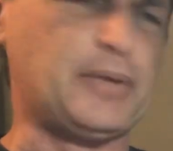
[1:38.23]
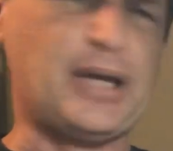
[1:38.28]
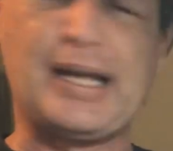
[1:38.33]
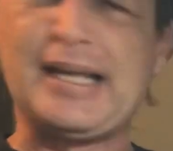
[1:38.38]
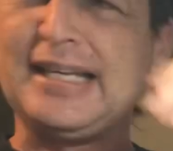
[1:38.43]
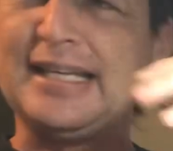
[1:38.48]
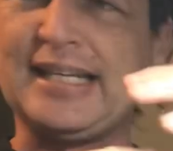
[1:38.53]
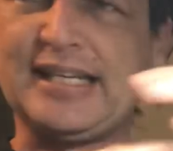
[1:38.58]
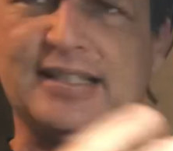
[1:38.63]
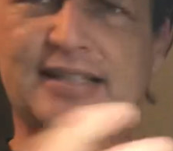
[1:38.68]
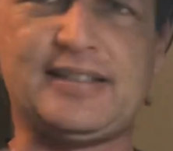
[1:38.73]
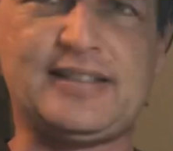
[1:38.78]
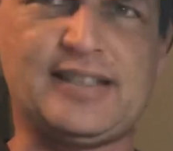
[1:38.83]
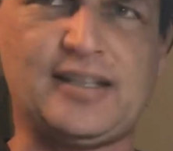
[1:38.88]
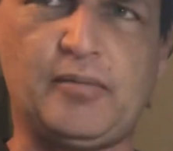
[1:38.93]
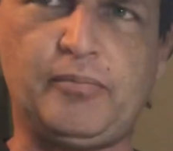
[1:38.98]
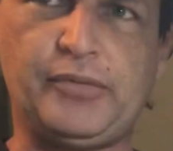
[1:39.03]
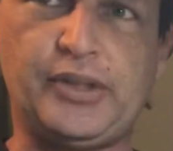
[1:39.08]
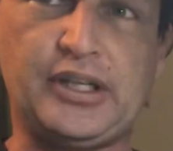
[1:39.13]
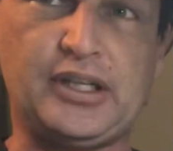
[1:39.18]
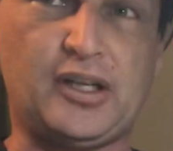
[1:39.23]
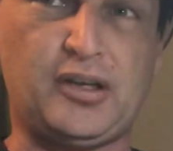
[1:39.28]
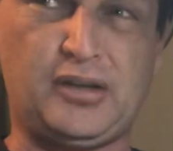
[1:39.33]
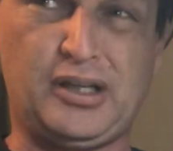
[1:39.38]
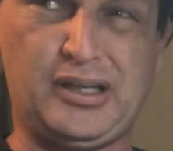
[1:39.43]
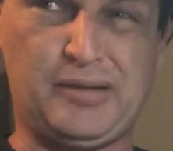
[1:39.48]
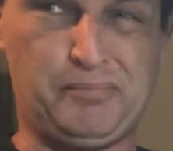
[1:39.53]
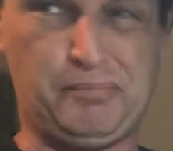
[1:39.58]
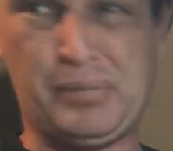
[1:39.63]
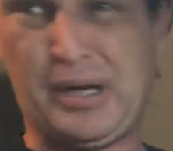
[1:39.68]
Get something,
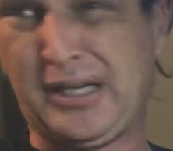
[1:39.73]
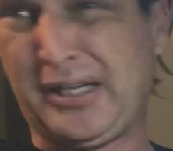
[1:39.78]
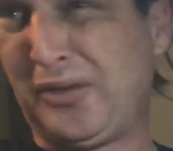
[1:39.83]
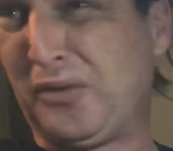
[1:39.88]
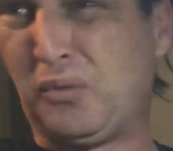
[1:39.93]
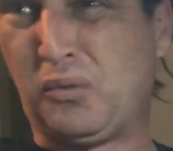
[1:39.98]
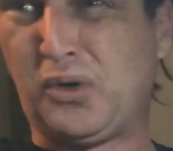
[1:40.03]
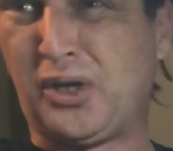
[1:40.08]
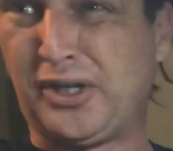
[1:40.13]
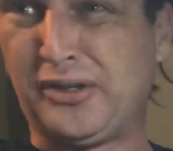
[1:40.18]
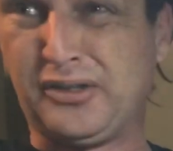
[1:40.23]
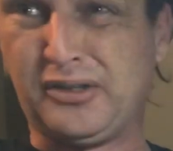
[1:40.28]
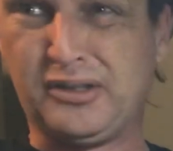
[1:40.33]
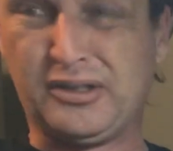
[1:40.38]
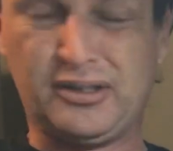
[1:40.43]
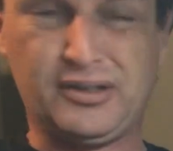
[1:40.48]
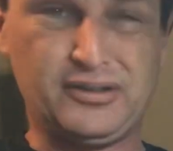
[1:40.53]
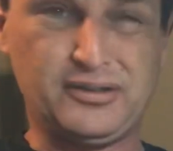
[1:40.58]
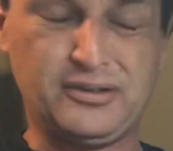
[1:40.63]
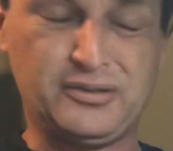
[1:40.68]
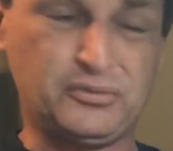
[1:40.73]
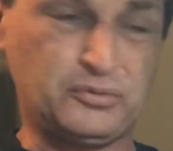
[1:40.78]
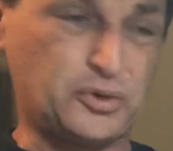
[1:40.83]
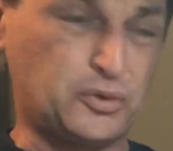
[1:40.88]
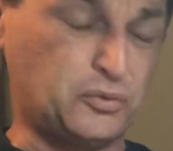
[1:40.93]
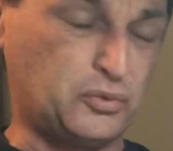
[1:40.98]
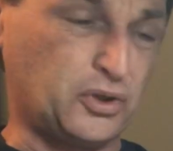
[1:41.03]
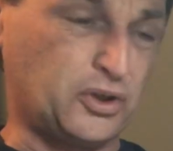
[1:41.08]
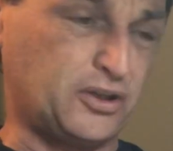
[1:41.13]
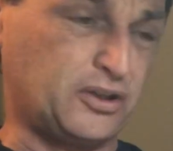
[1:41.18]
a bucket of water
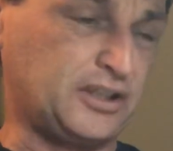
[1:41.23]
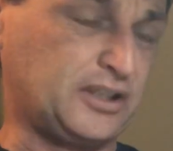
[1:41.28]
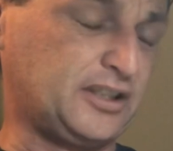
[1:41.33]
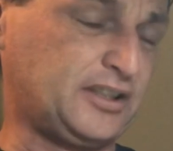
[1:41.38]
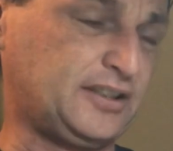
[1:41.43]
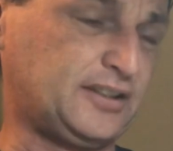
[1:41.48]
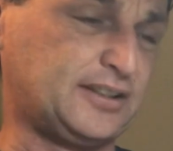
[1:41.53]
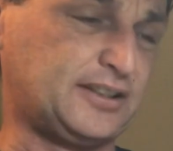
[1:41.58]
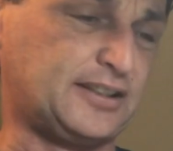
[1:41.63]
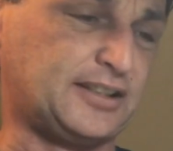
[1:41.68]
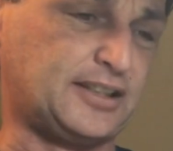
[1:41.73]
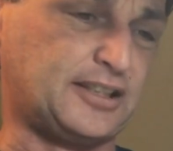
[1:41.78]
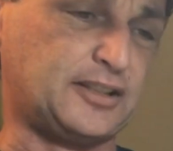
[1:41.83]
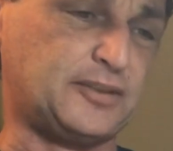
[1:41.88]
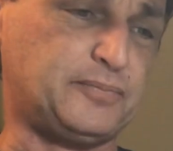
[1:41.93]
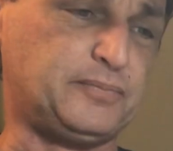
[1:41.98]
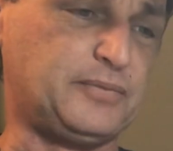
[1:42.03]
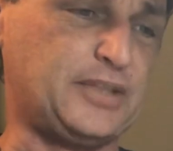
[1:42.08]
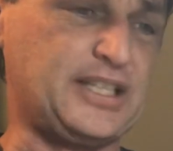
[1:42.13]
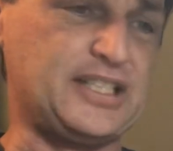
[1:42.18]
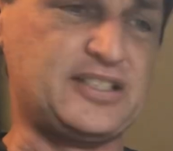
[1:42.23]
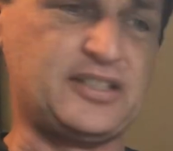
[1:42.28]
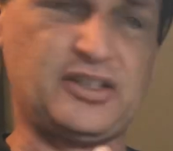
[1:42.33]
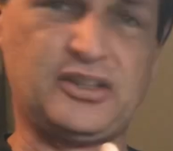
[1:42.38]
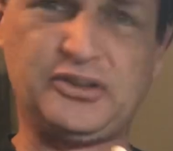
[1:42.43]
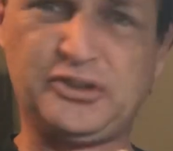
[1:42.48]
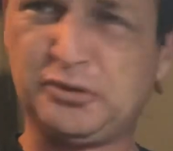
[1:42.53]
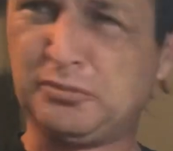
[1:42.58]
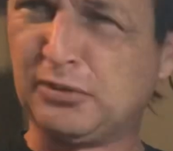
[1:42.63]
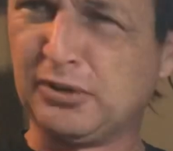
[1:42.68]
will work. It's a
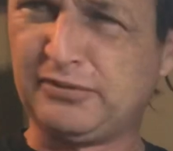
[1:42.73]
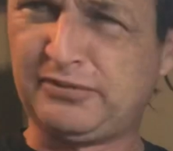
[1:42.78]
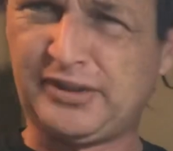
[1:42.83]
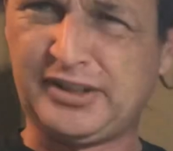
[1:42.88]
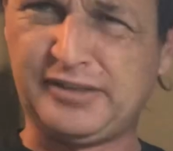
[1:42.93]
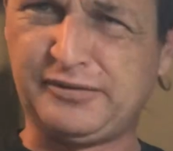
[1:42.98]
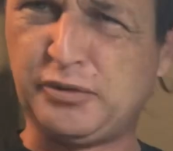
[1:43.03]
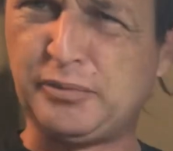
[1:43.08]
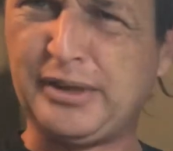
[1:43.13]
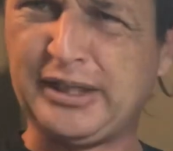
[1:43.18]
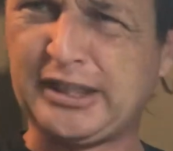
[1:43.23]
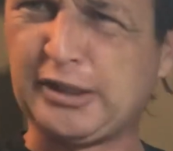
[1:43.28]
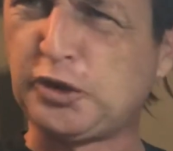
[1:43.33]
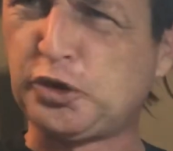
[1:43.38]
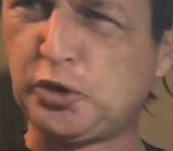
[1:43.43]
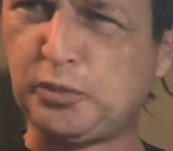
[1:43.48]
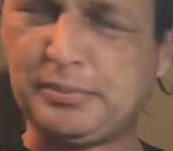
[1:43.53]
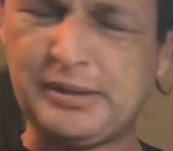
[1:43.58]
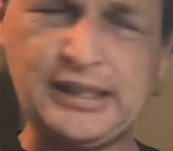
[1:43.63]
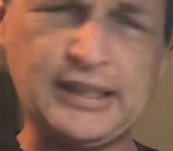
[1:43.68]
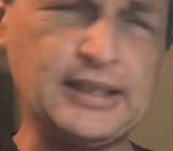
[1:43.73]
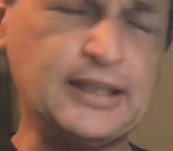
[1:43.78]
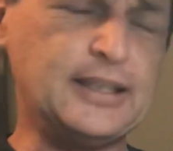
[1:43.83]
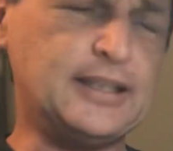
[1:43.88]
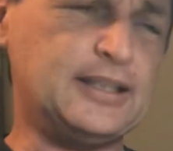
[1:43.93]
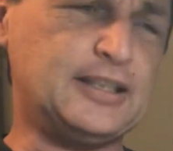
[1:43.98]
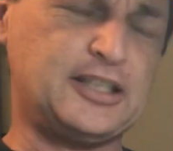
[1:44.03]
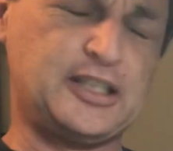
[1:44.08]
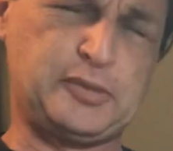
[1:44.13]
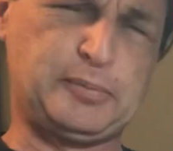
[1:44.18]
little more fun if you make it goopy,
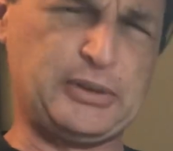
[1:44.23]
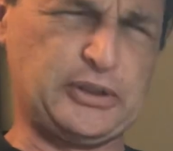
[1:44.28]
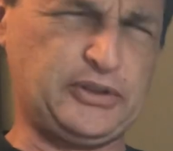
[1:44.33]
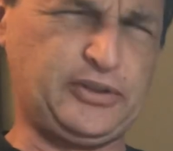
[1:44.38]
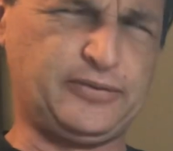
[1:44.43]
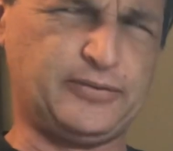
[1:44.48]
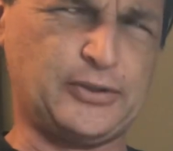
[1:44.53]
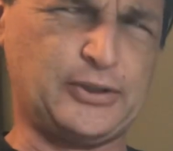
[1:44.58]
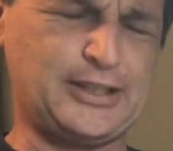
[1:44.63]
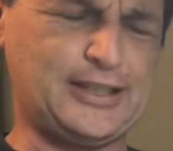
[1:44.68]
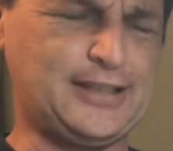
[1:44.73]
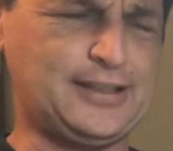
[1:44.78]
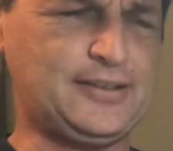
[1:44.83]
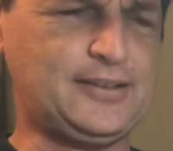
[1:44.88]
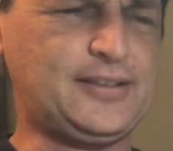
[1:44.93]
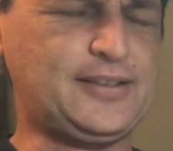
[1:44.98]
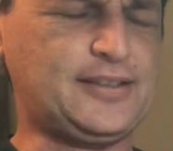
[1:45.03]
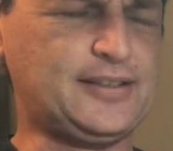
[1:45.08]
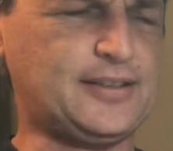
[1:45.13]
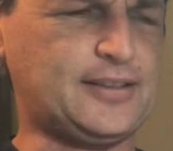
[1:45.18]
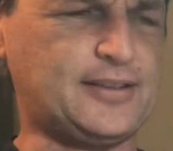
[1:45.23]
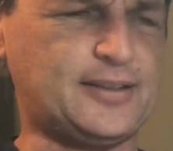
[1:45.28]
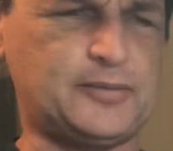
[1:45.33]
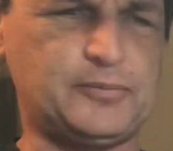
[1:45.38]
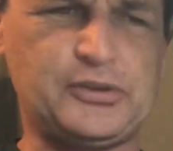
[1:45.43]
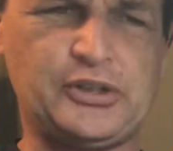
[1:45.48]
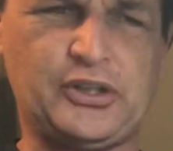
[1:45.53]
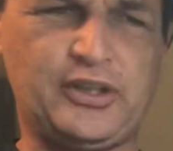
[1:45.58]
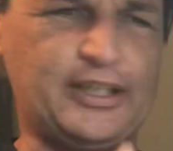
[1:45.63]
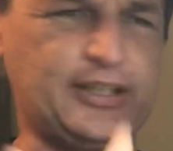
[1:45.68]
especially for kids.
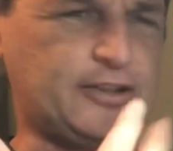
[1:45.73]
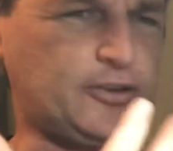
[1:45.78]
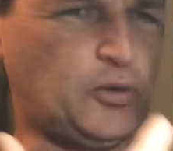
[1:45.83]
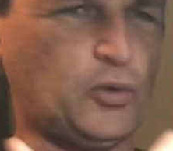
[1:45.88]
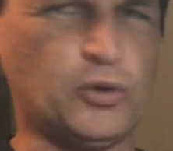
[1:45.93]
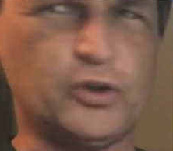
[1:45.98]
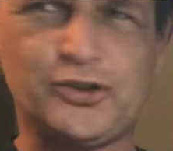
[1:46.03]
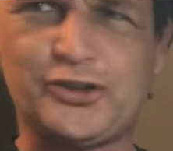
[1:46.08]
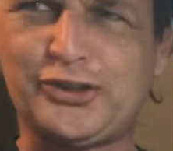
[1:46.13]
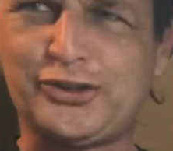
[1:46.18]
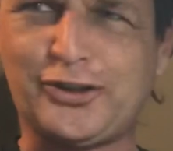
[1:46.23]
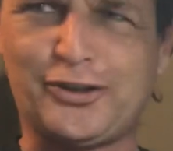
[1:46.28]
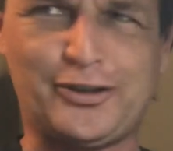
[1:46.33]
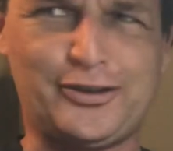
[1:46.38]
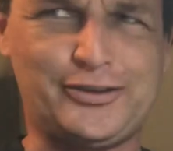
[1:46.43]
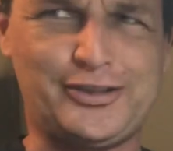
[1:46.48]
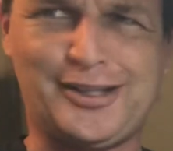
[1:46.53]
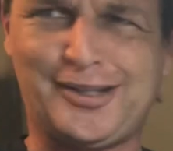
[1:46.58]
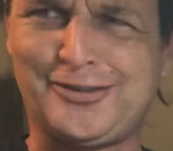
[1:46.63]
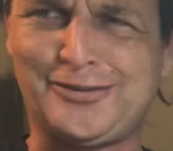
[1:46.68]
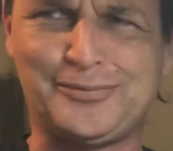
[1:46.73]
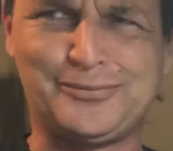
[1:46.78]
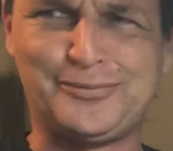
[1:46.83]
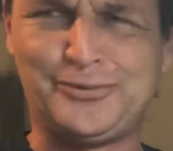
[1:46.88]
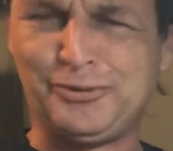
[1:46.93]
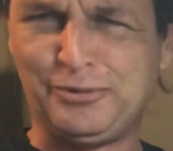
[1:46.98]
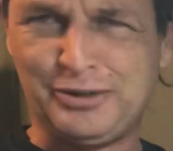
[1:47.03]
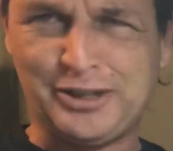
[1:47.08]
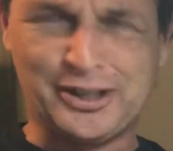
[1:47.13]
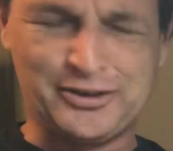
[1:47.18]
So like cornstarch, add some
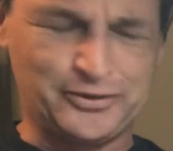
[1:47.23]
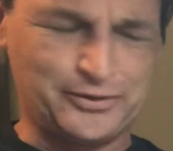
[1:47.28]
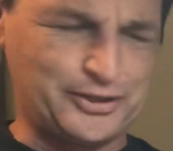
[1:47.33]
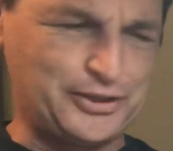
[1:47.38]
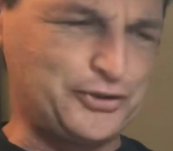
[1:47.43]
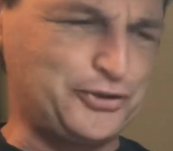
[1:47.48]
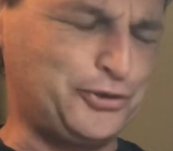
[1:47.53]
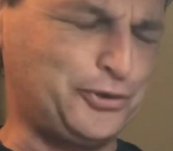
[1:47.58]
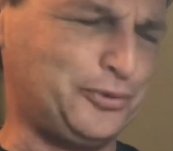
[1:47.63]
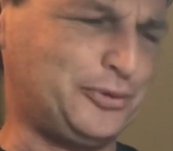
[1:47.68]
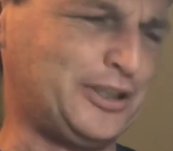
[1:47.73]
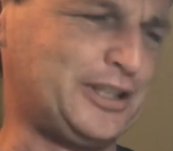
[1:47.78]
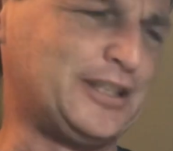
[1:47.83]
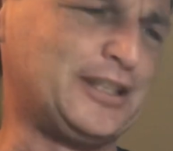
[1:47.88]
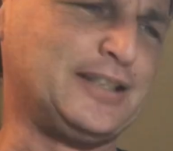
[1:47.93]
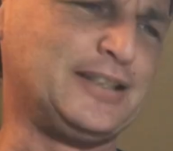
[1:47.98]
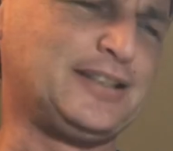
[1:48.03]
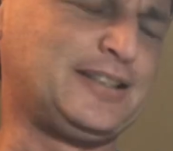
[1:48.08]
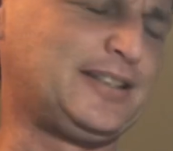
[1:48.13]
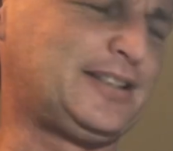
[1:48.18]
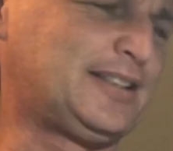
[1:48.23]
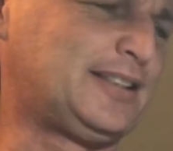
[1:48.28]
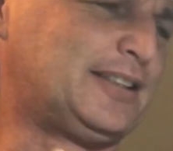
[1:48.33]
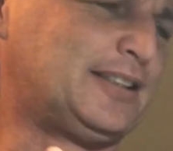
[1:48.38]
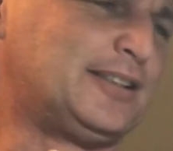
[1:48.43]
food coloring to it.